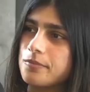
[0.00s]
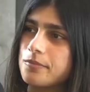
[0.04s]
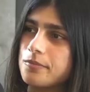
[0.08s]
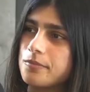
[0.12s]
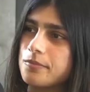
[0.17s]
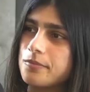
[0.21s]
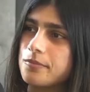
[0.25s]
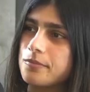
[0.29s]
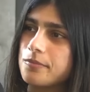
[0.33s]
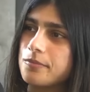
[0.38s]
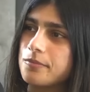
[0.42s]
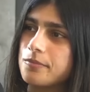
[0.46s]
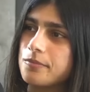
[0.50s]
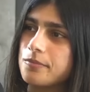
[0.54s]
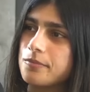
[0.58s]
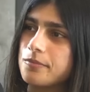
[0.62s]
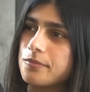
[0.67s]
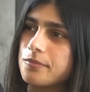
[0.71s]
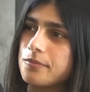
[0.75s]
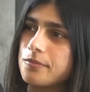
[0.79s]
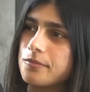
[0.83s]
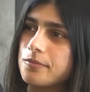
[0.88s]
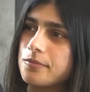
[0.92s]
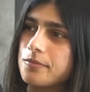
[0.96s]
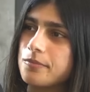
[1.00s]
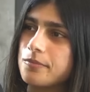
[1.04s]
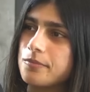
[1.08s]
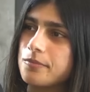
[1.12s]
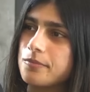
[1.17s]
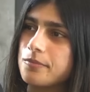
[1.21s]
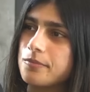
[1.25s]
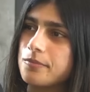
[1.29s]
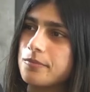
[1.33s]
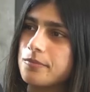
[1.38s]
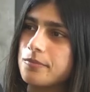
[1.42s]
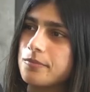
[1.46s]

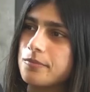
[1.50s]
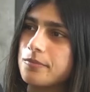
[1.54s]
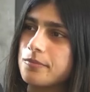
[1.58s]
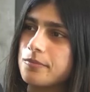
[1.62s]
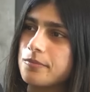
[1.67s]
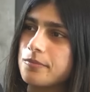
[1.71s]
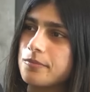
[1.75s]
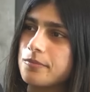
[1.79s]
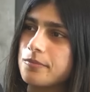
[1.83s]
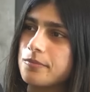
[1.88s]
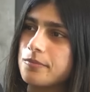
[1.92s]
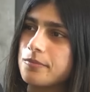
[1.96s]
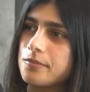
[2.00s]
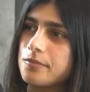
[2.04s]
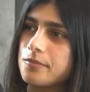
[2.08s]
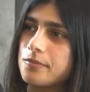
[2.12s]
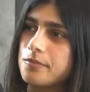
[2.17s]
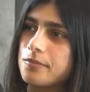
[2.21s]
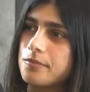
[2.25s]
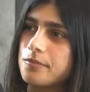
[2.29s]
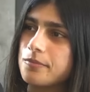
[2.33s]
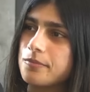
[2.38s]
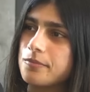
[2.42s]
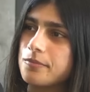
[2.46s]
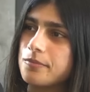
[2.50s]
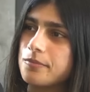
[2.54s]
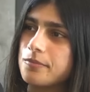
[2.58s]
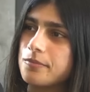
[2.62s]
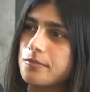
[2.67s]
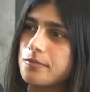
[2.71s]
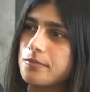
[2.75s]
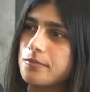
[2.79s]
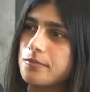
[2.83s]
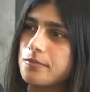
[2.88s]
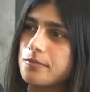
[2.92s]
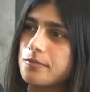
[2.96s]

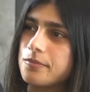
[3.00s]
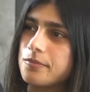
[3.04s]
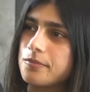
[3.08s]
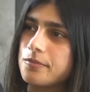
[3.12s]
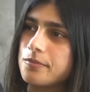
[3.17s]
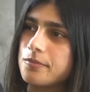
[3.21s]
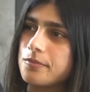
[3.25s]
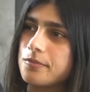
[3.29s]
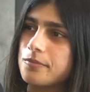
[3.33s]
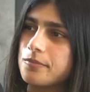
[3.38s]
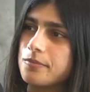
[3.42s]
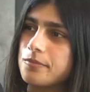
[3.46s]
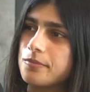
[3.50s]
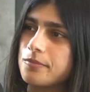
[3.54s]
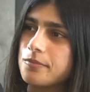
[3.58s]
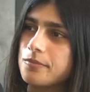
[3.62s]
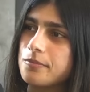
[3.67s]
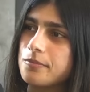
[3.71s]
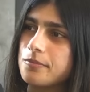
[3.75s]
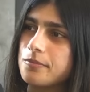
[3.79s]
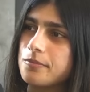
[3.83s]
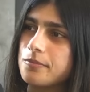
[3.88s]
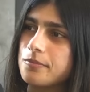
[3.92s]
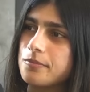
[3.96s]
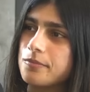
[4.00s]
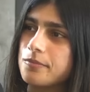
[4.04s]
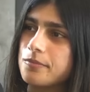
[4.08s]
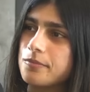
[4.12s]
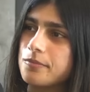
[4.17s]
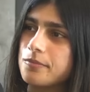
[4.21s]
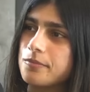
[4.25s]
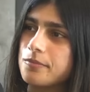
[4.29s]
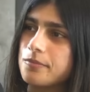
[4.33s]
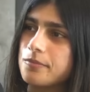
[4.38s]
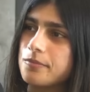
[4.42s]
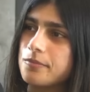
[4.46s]

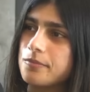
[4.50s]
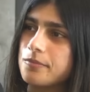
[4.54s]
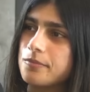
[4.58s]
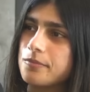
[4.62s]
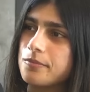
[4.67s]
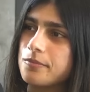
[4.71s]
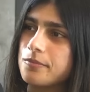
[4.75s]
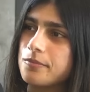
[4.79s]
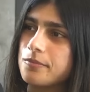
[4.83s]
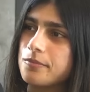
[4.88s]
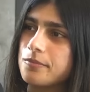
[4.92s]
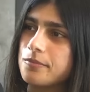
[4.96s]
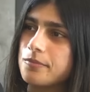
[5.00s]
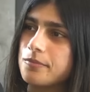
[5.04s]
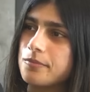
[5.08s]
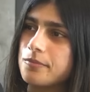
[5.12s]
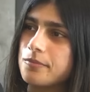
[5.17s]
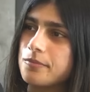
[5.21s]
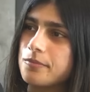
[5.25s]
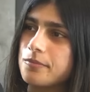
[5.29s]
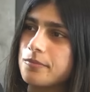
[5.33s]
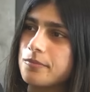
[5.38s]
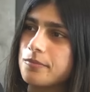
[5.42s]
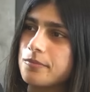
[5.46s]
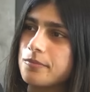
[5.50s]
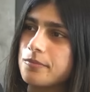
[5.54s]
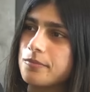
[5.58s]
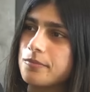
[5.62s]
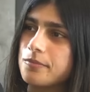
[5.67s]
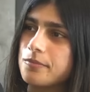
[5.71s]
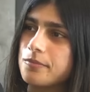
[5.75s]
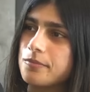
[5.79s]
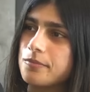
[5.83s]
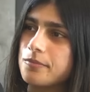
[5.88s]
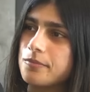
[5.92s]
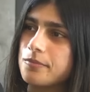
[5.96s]

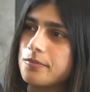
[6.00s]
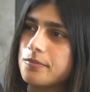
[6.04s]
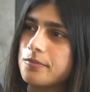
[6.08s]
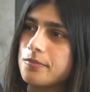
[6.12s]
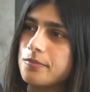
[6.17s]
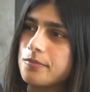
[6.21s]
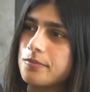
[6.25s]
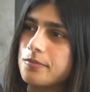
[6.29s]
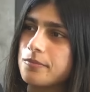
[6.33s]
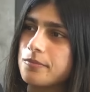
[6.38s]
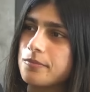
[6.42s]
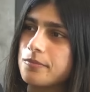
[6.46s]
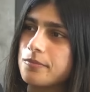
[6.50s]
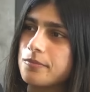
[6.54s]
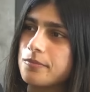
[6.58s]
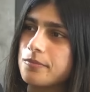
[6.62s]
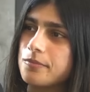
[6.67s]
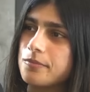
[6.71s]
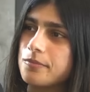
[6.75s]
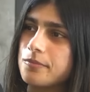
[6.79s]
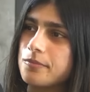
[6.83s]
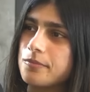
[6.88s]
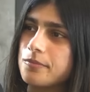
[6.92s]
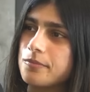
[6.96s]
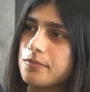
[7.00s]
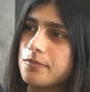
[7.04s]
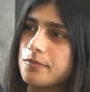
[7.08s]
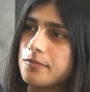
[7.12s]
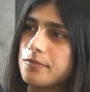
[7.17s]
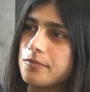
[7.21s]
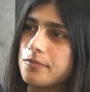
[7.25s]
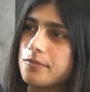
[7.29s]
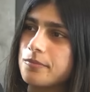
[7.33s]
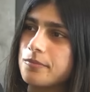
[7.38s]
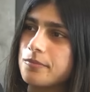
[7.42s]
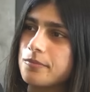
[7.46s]

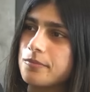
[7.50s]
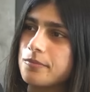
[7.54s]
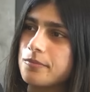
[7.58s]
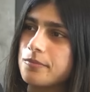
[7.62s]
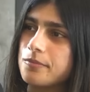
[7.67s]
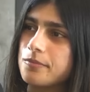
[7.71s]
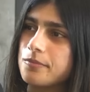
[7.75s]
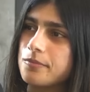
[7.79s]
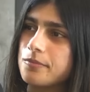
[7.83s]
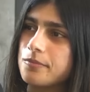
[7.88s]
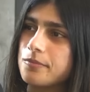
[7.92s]
This person isn't speaking.